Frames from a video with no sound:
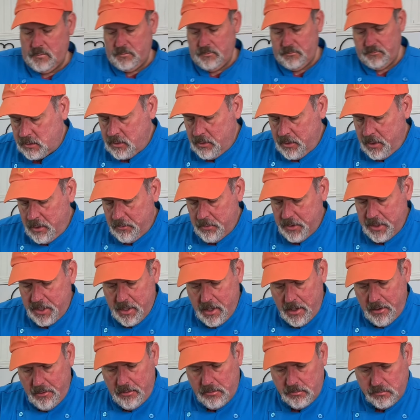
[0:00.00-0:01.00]
So here we
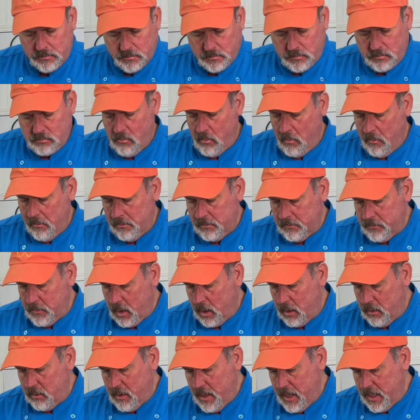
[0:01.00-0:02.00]
go,
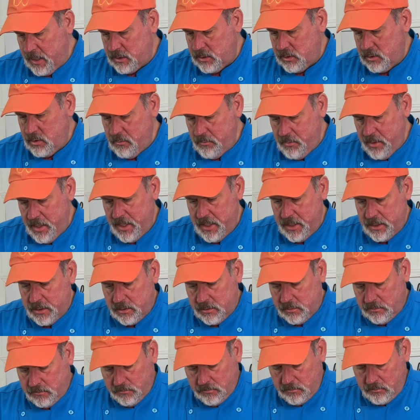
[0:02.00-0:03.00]
our last 2 minutes.